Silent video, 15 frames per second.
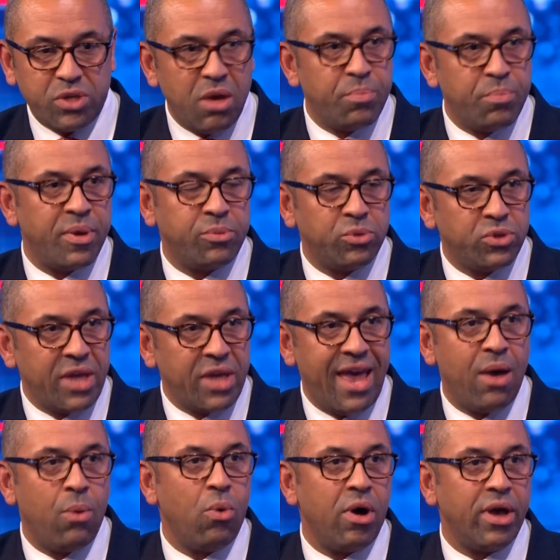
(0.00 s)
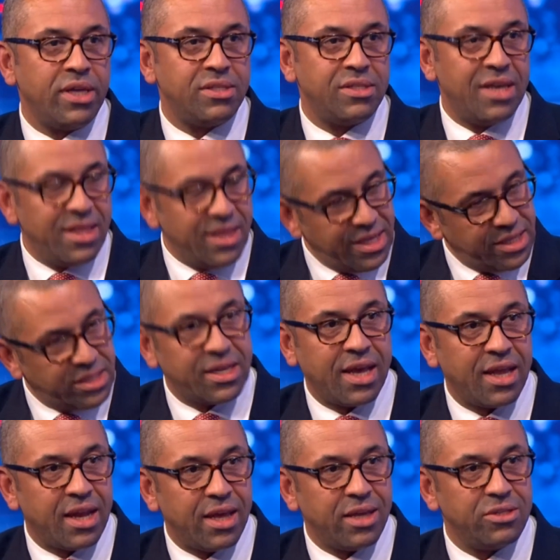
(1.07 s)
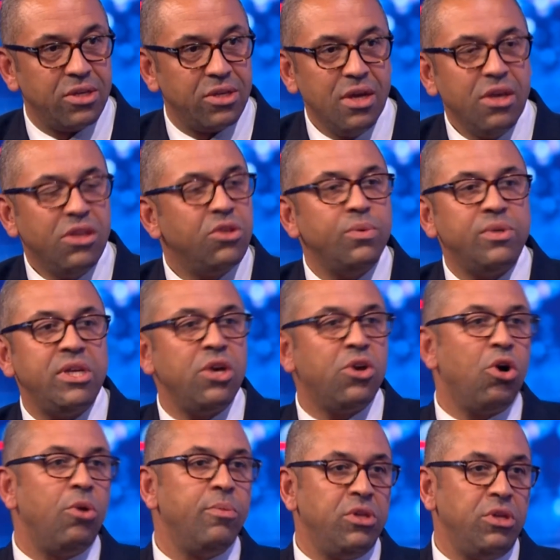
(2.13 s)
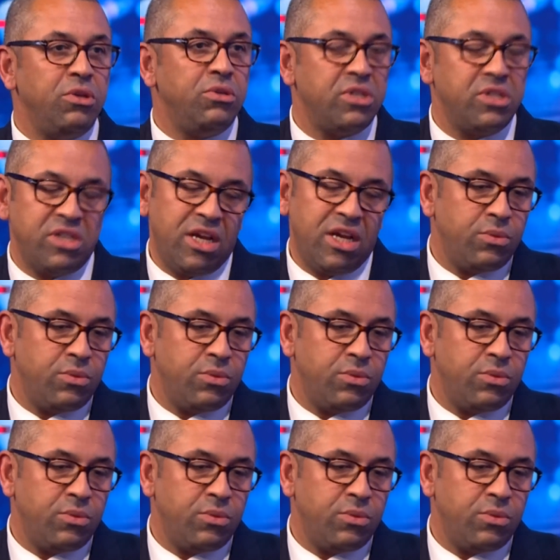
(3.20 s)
turn people's hair white in this day and age that was in common usage.